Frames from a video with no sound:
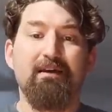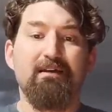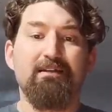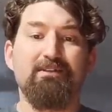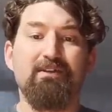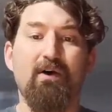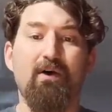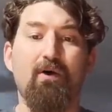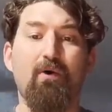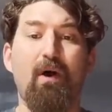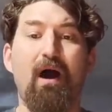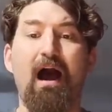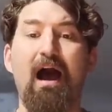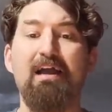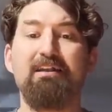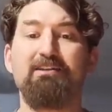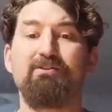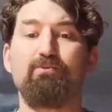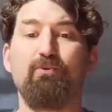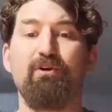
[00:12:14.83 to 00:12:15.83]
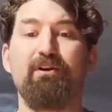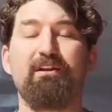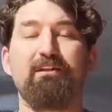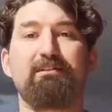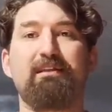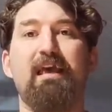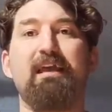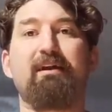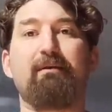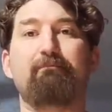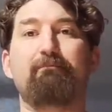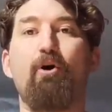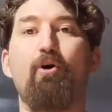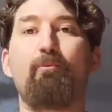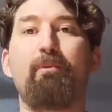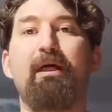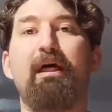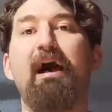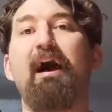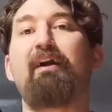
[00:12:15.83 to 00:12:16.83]
So I just wanted to take a
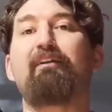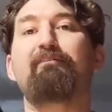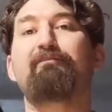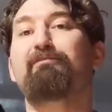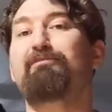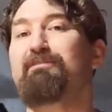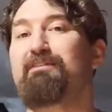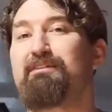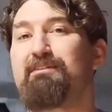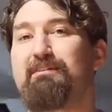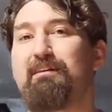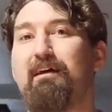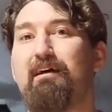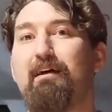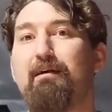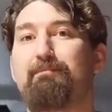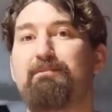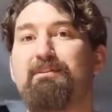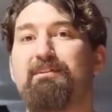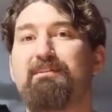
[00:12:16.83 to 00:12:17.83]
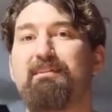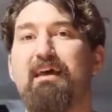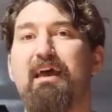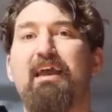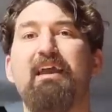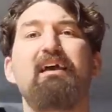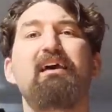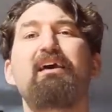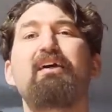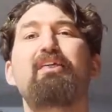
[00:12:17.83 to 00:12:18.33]
moment out of this time to say